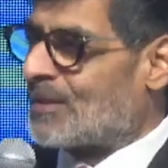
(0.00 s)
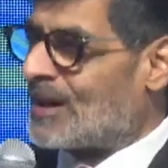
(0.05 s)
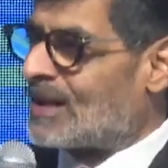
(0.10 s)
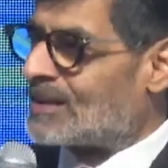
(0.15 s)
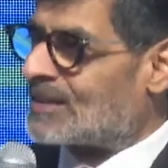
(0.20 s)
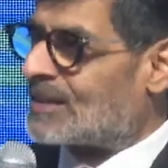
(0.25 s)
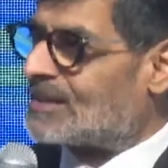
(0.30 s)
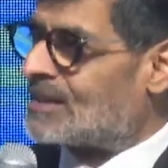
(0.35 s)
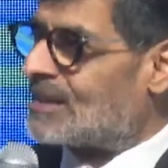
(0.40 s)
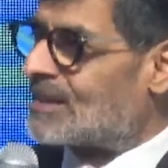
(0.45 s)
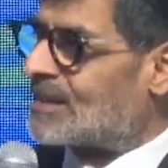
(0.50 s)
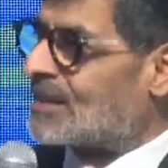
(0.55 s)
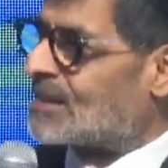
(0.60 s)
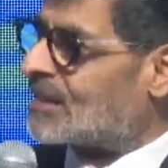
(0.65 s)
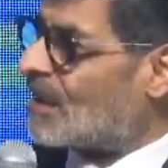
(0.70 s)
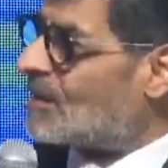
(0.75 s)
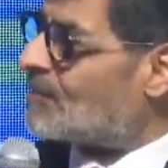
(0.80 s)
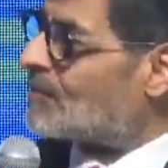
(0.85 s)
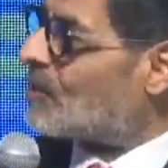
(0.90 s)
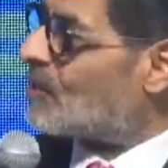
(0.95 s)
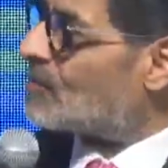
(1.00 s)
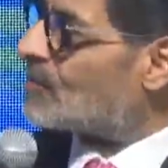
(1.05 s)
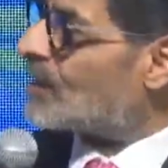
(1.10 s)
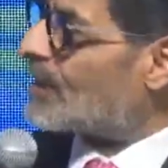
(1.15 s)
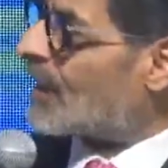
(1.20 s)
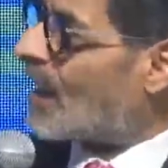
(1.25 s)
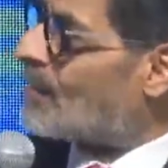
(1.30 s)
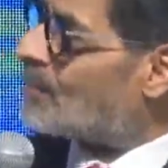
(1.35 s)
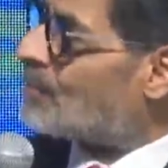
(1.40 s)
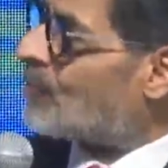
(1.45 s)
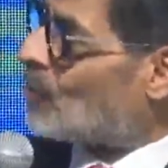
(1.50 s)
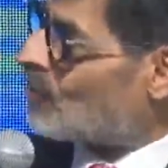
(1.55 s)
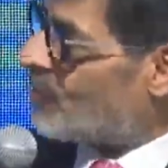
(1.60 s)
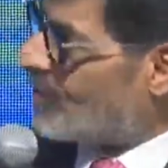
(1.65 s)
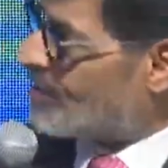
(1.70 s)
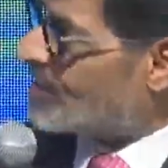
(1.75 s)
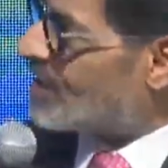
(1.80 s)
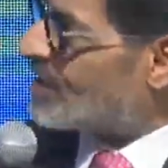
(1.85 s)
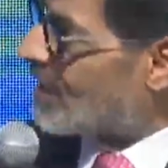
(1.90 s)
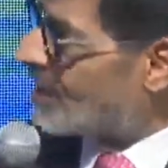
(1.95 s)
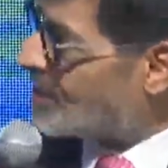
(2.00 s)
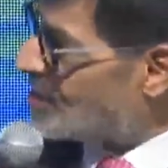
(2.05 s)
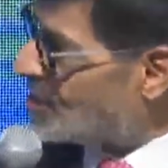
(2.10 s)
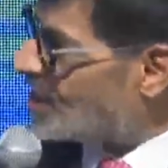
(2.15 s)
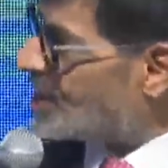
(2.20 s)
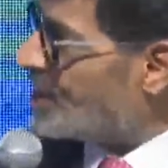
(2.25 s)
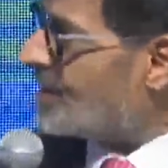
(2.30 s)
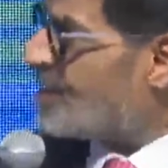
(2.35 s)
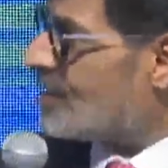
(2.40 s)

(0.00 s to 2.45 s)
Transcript: that this has come from the camp office in Nigeria,